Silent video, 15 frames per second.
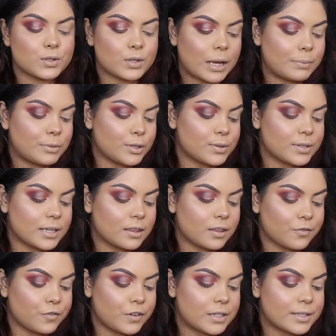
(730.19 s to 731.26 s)
So I'm using the
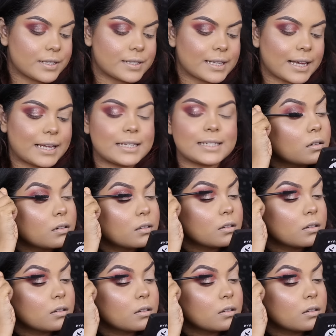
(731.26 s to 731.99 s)
SOHINI Chanda